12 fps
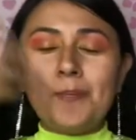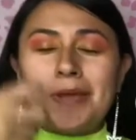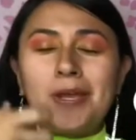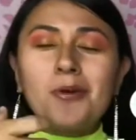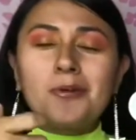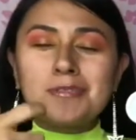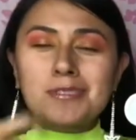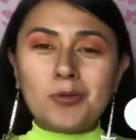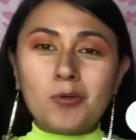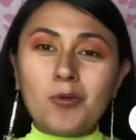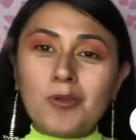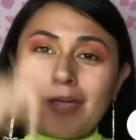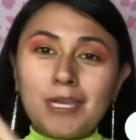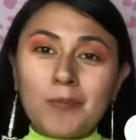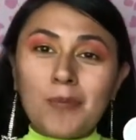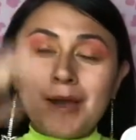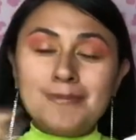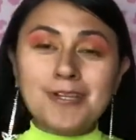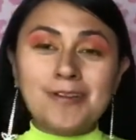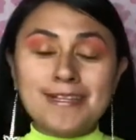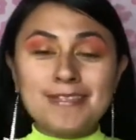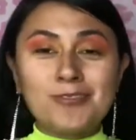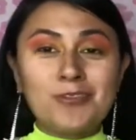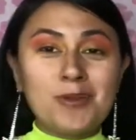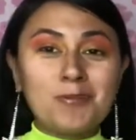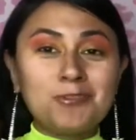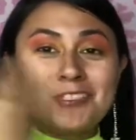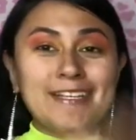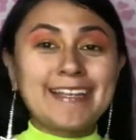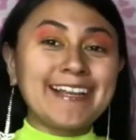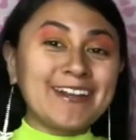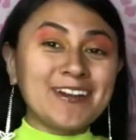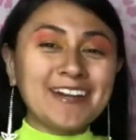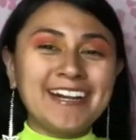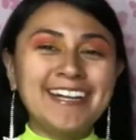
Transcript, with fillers: big old circle lollipops. I'll insert the emoji here.